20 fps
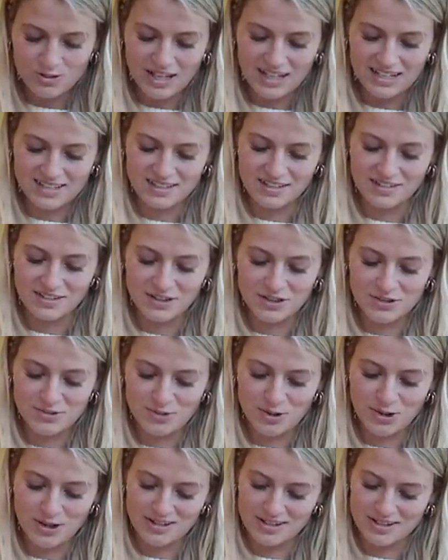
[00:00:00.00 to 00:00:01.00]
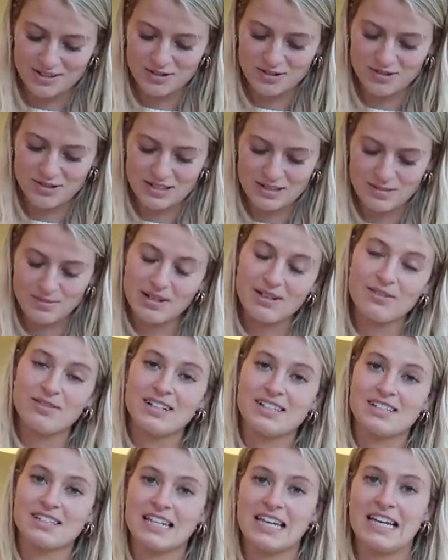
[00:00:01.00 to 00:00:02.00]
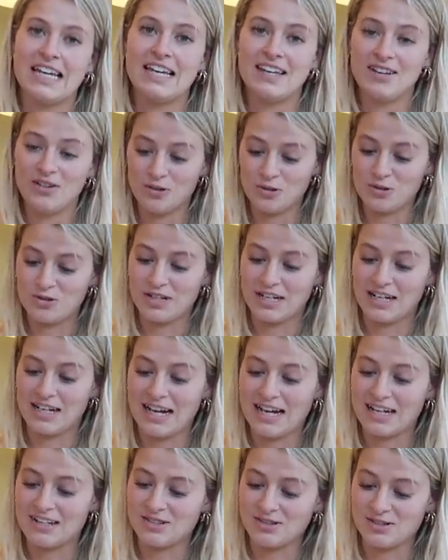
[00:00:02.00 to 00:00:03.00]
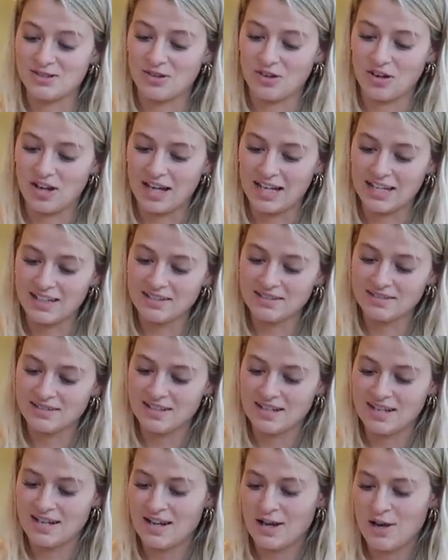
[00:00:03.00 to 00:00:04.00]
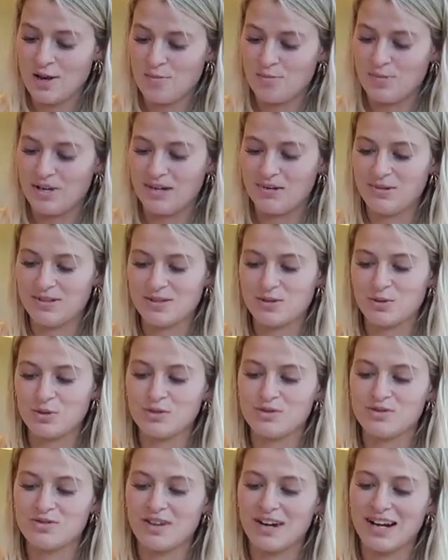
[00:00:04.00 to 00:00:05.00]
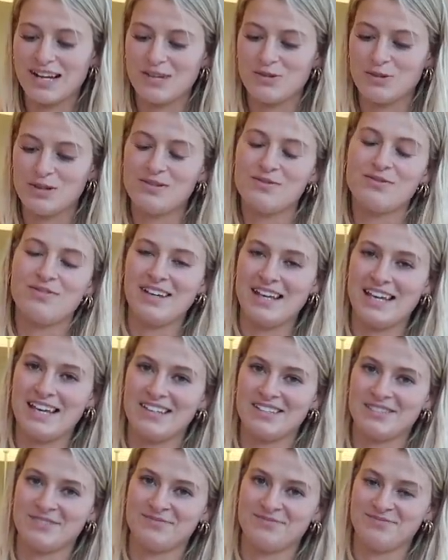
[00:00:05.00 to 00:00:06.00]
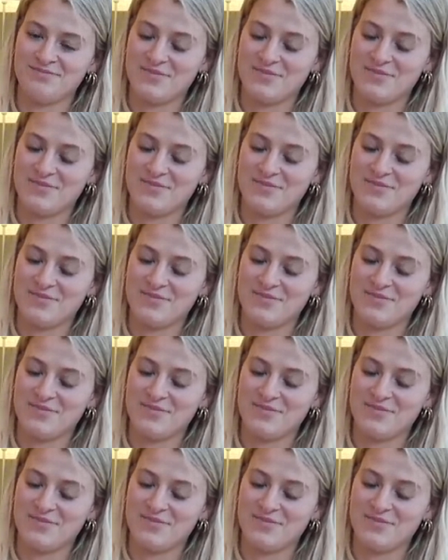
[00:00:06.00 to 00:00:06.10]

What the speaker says: that's a good one. It's always a bit risky ordering candles online, but it was called Firewood Fig.